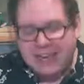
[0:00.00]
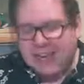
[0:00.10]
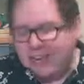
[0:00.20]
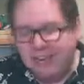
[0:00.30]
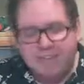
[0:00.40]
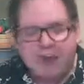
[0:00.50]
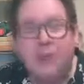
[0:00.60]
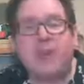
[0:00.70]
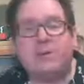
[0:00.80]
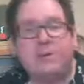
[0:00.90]
that my
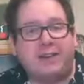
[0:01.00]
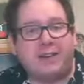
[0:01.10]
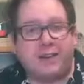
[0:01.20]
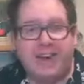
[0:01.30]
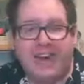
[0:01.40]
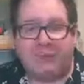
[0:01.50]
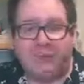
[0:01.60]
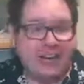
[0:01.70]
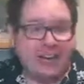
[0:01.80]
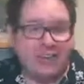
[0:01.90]
week was about to turn out
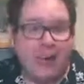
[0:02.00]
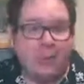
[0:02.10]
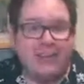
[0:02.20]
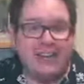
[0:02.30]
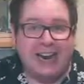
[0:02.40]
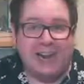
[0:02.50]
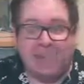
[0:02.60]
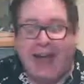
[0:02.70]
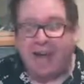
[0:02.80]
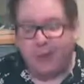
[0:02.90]
shit, cause I was telling
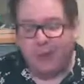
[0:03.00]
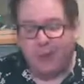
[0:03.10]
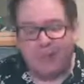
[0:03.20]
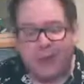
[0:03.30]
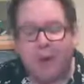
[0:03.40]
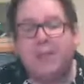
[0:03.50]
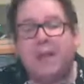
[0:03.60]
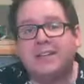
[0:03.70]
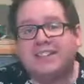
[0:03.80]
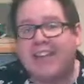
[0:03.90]
parables on
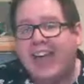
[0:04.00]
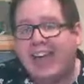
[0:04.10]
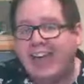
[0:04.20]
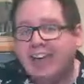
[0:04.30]
Monday.